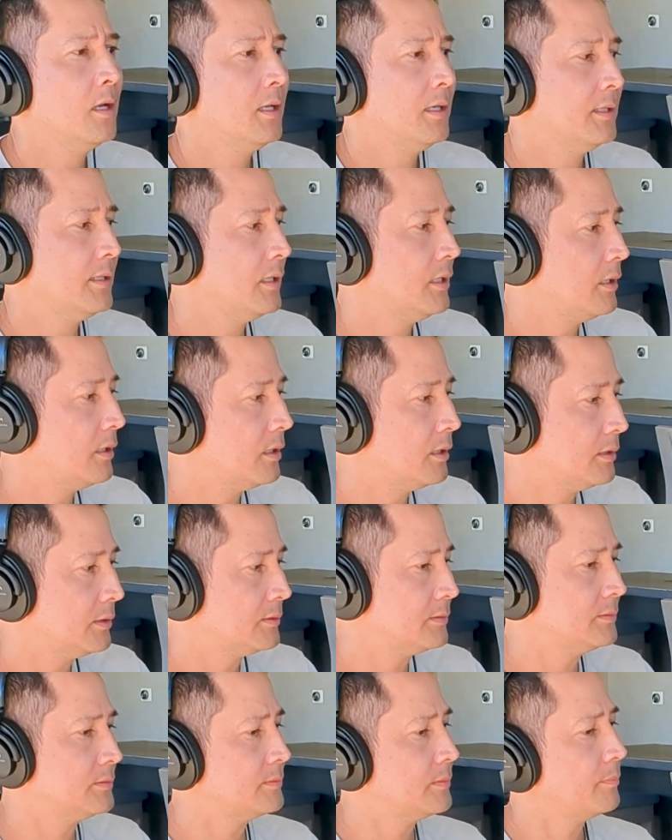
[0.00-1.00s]

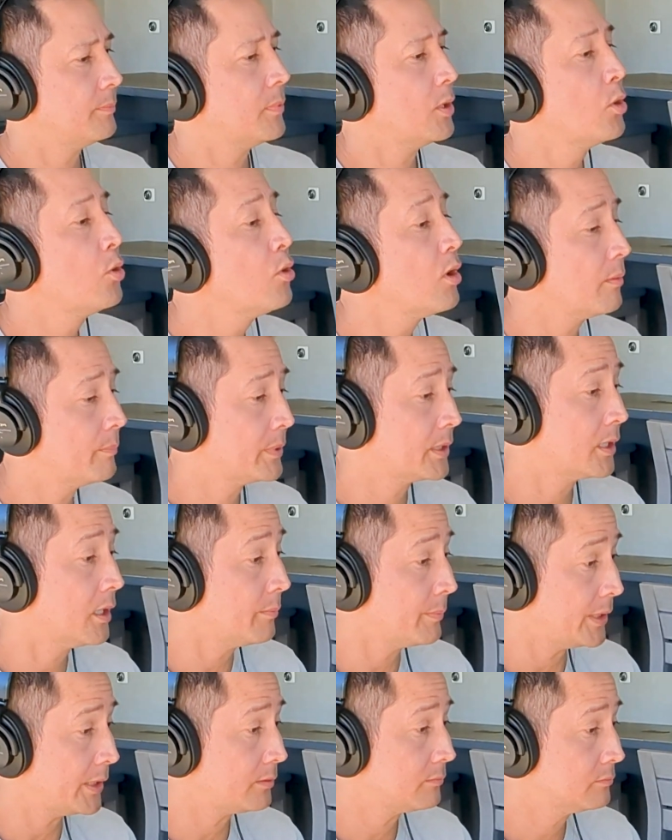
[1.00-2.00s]
Who I'm
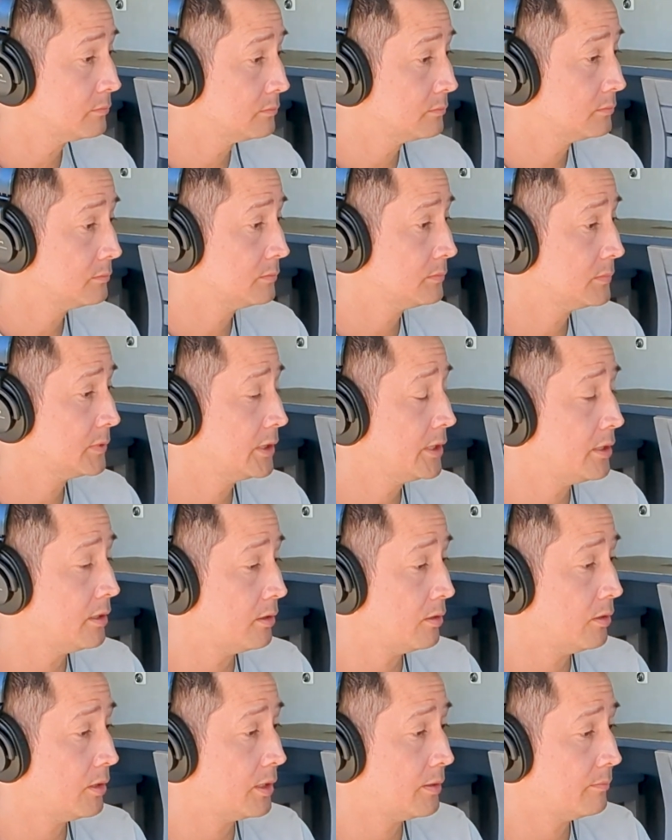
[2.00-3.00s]
becoming.
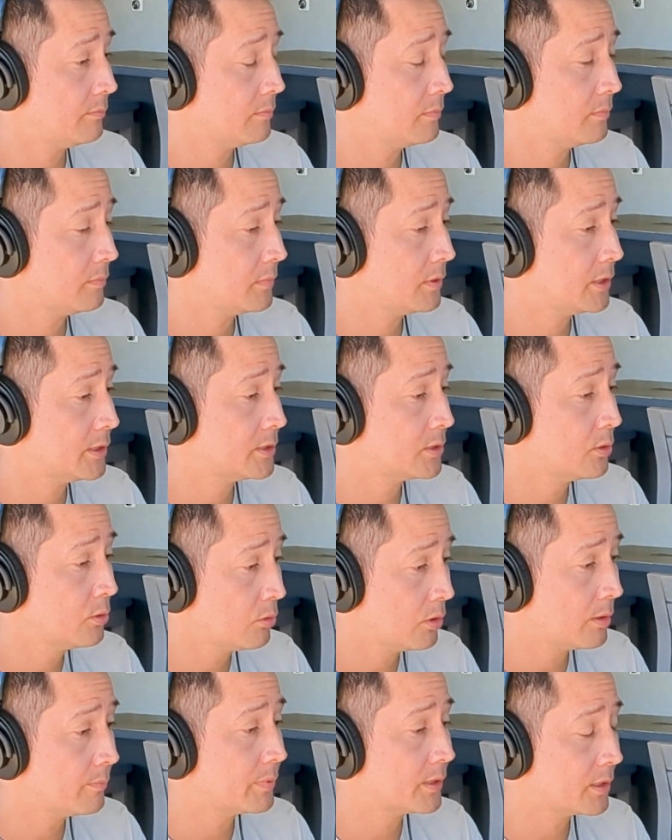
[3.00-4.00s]
It's who
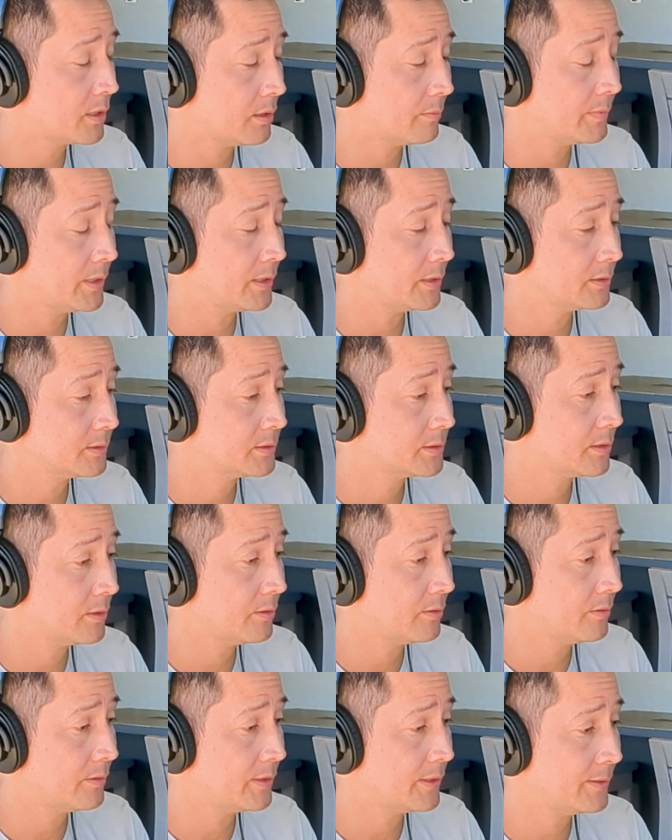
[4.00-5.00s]
I'm becoming.
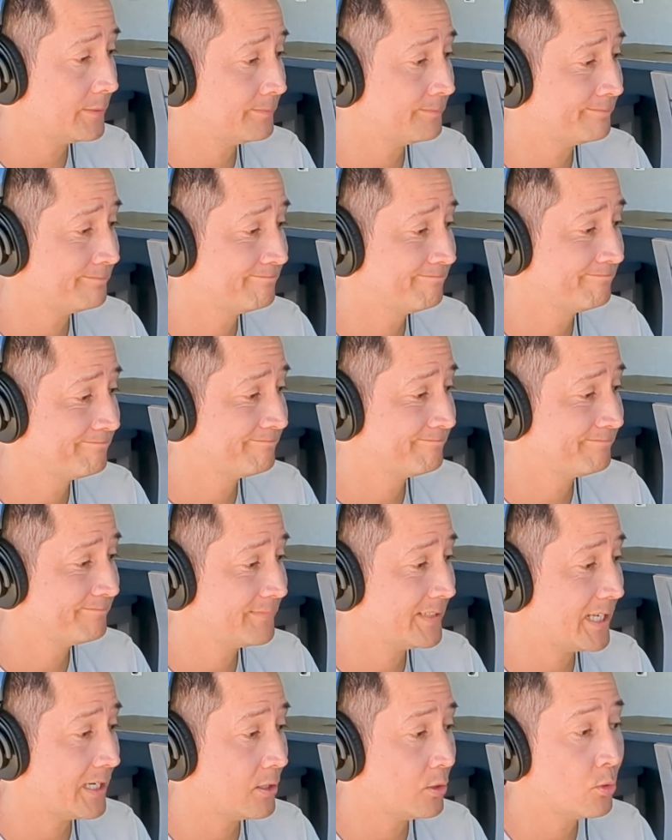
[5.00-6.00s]
So,
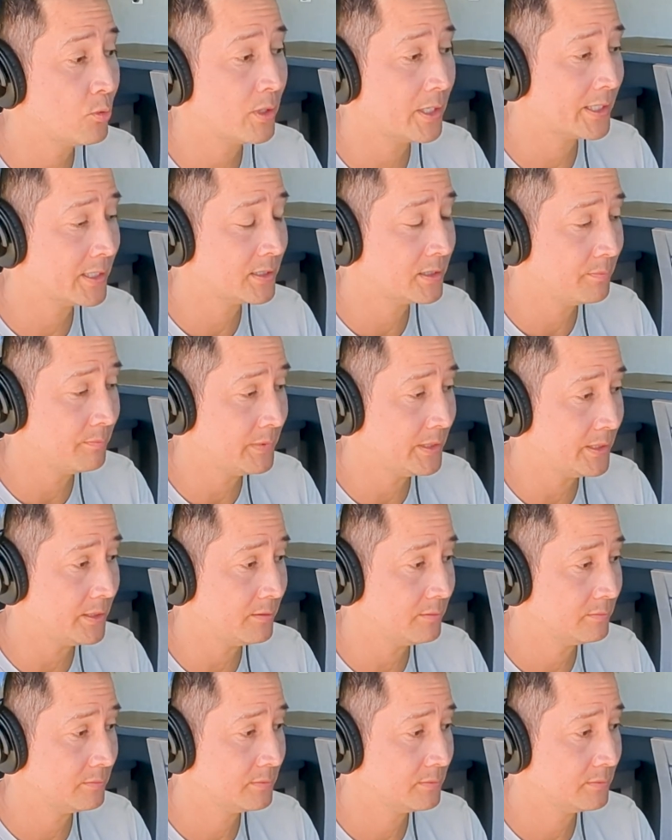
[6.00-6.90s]
and who I get to meet.